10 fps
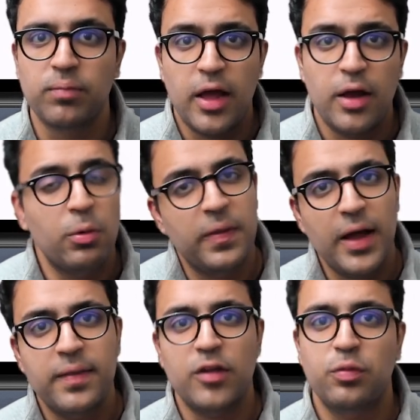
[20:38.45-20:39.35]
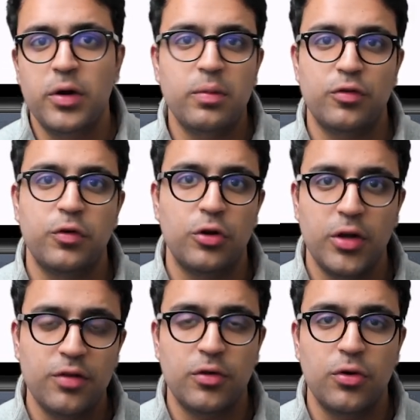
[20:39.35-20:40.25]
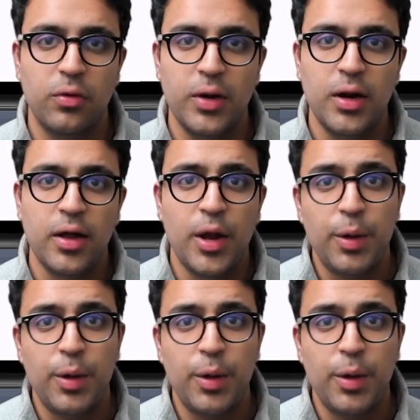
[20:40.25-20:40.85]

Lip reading: And with that, that's pretty much for today's tutorial.